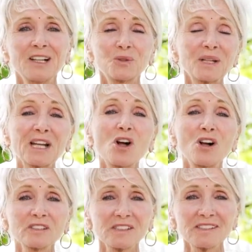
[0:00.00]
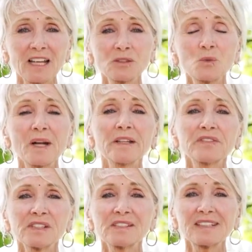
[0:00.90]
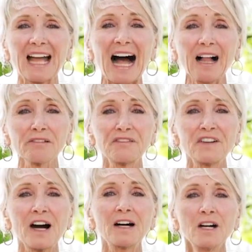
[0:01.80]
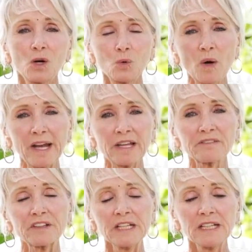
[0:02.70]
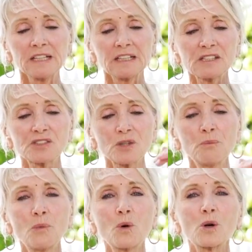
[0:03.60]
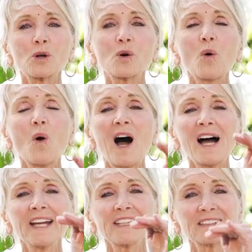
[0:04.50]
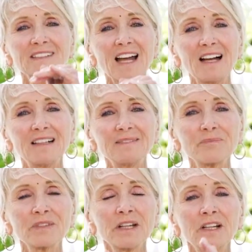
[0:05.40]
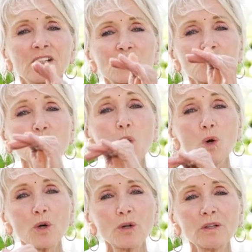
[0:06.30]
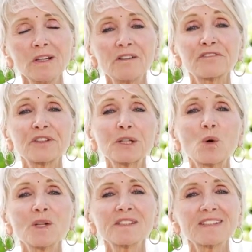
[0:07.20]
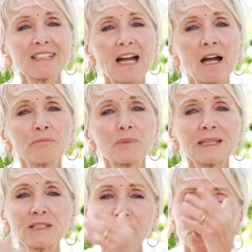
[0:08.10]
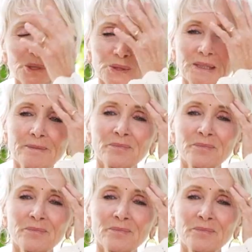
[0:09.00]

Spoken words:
What I call the Zen wave is the alpha wave. It's a more quiet, slower frequency amplitude.